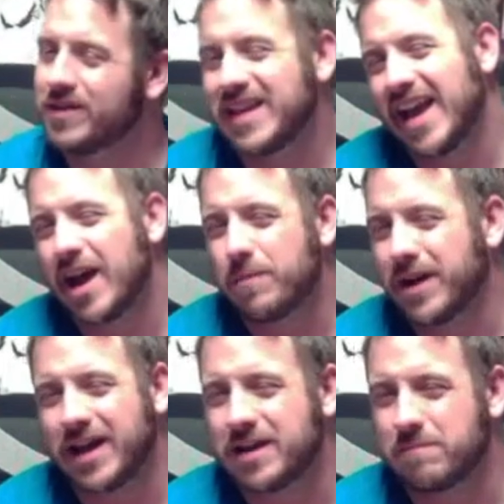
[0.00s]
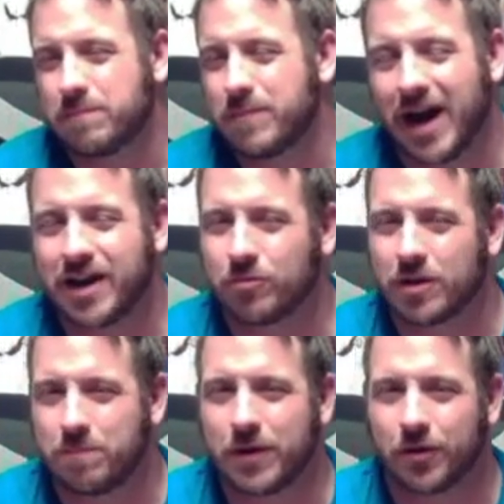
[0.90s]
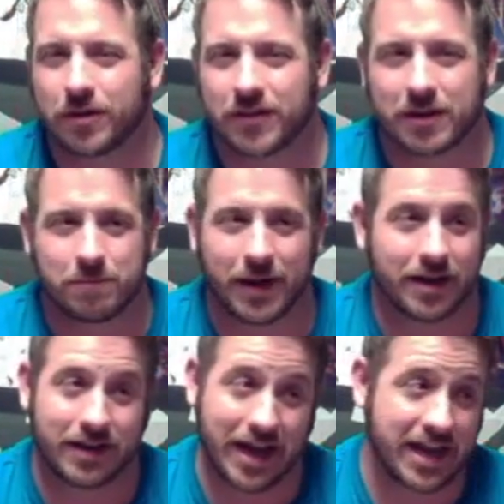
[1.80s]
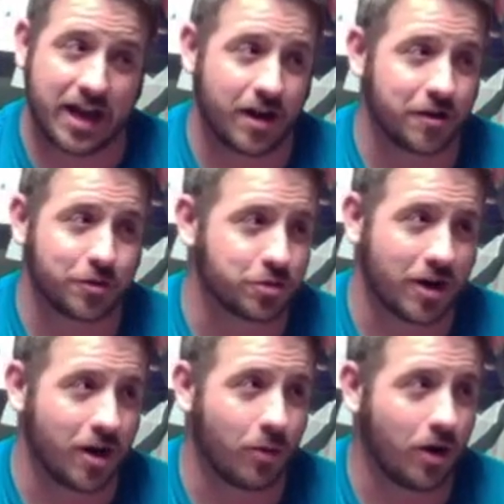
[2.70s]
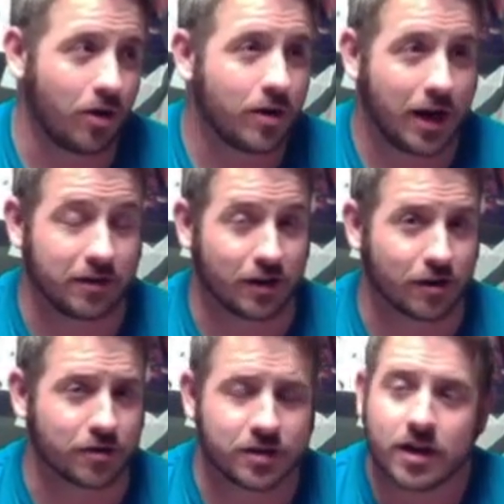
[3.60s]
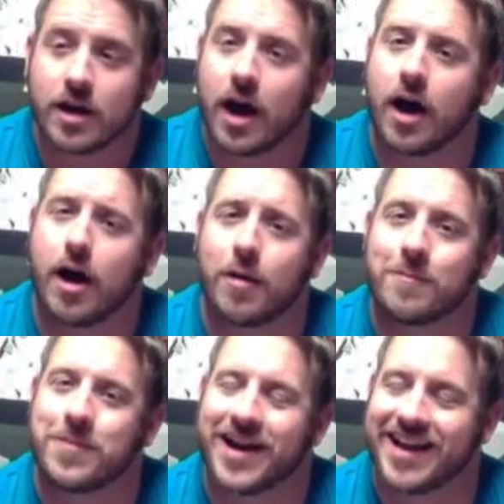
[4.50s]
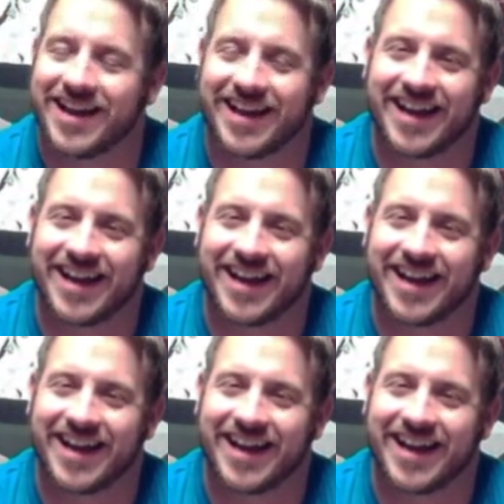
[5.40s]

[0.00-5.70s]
Yeah, but I didn't really build anything. But I cannot do drywall. I learned. But